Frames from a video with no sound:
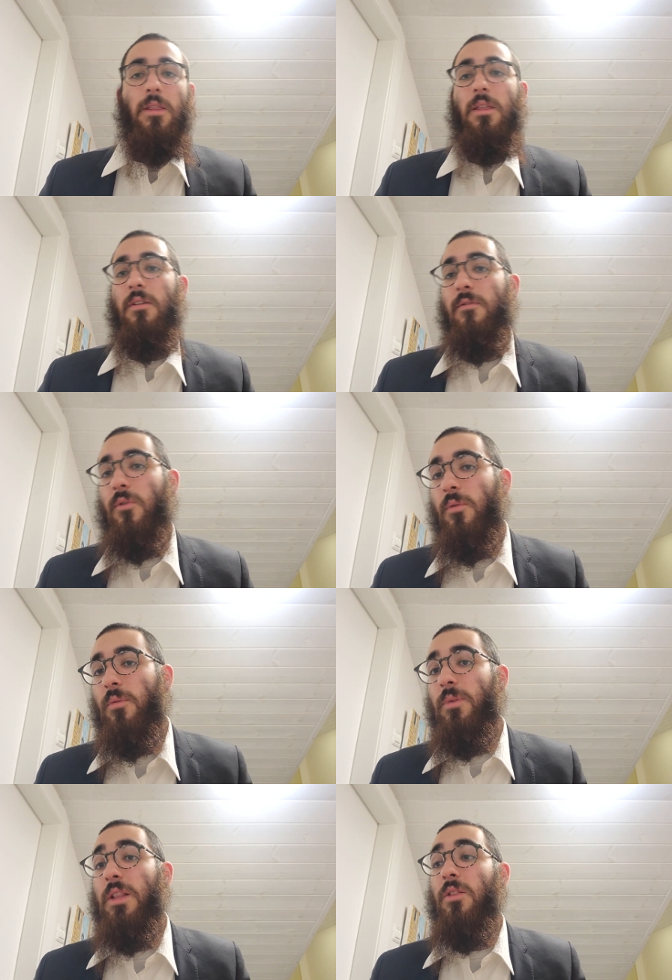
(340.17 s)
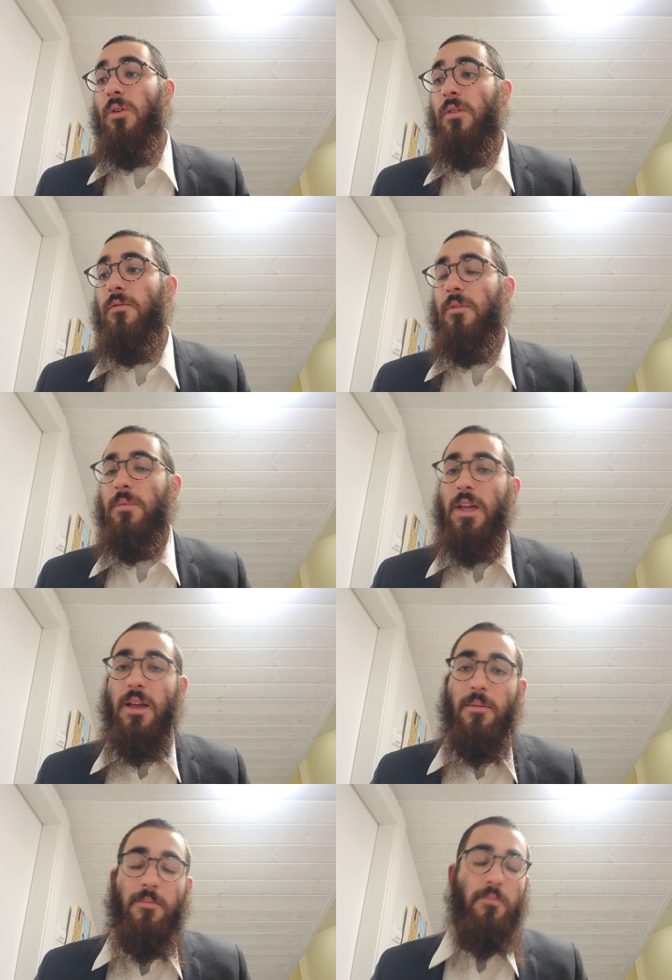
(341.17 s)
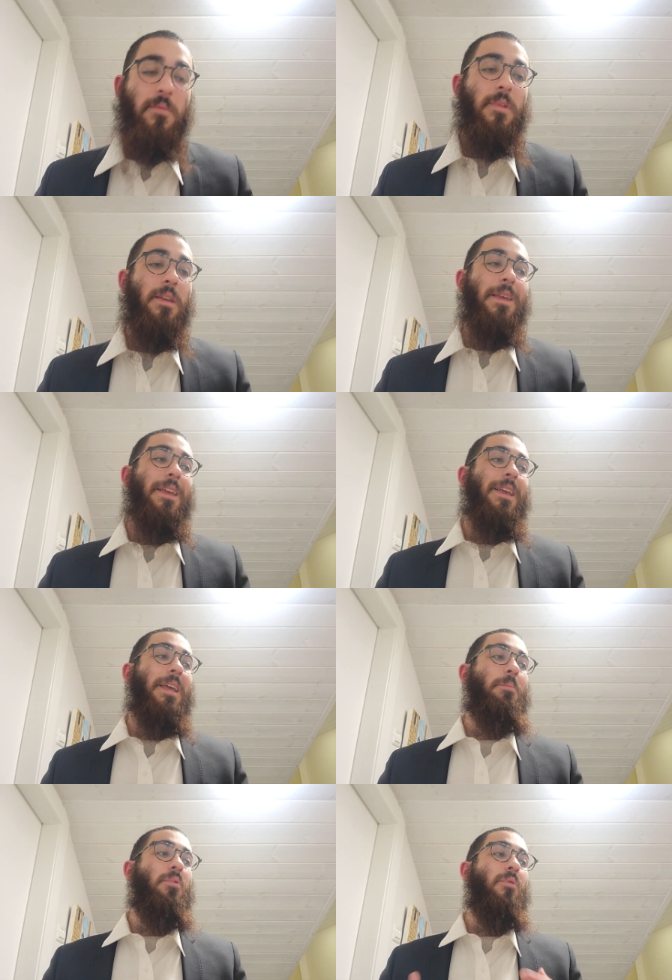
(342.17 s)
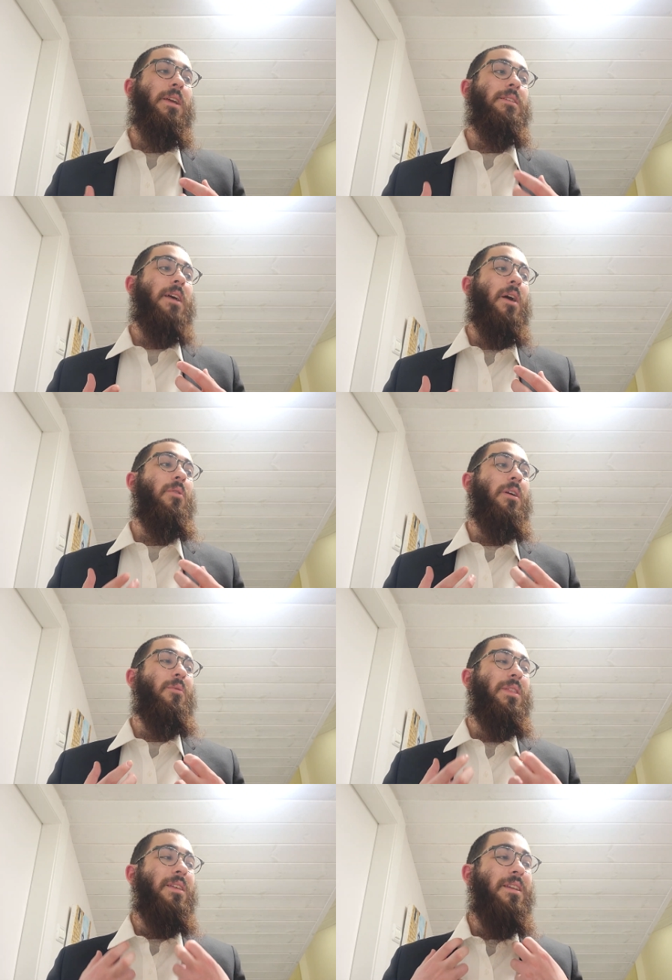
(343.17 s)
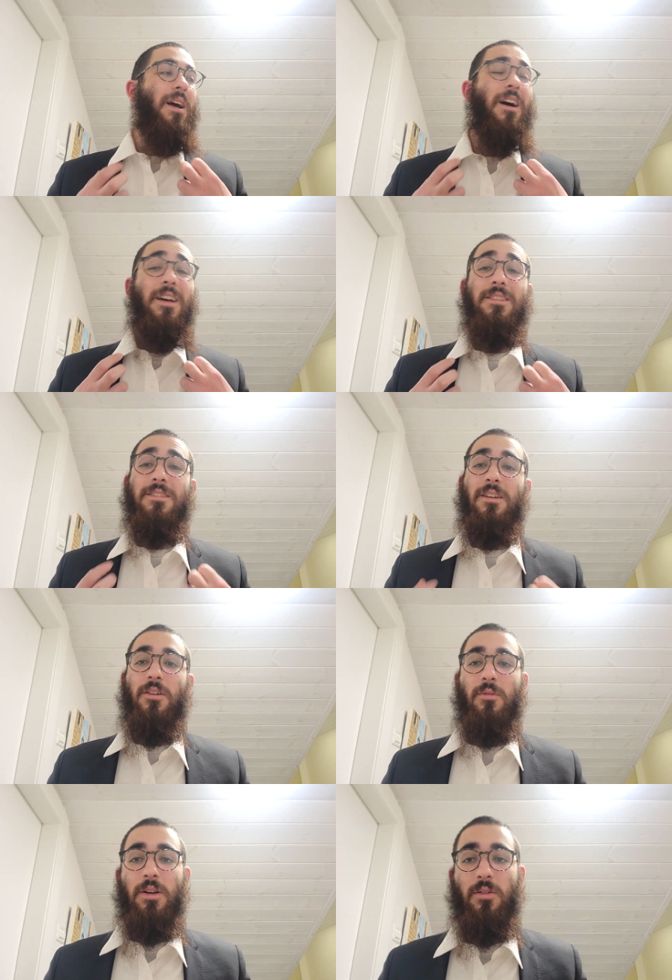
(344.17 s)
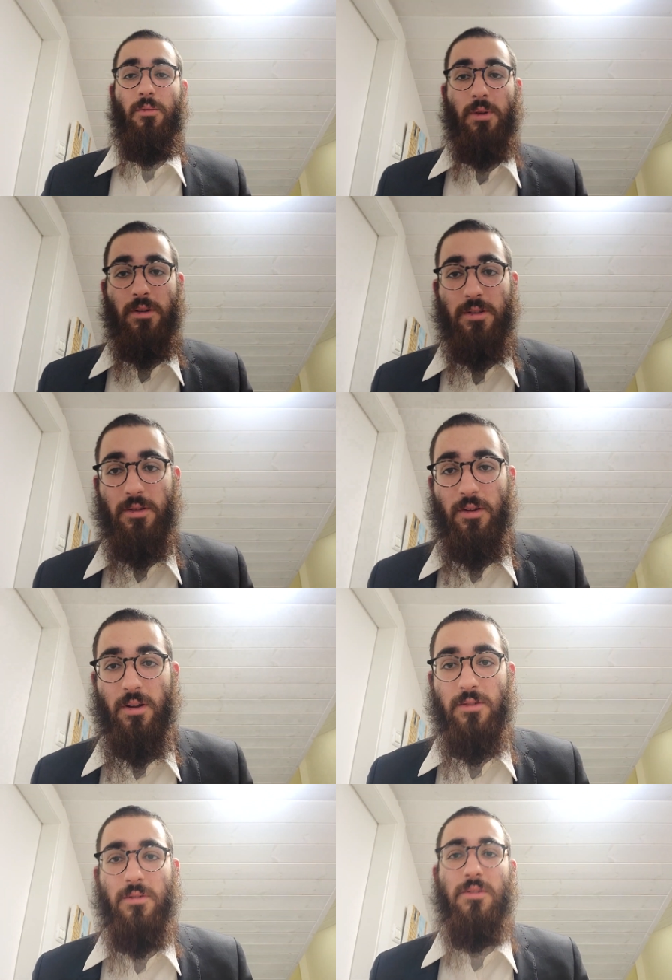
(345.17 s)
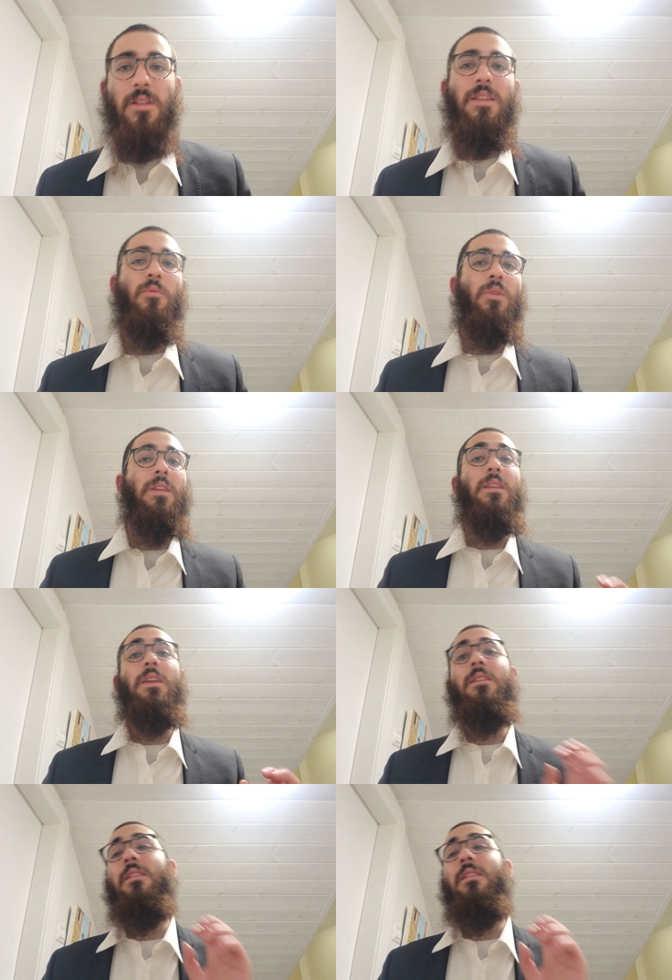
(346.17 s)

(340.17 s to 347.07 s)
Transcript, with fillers: Therefore, when we learn from them, it brings out within us a greater awareness of God. So it's not that we need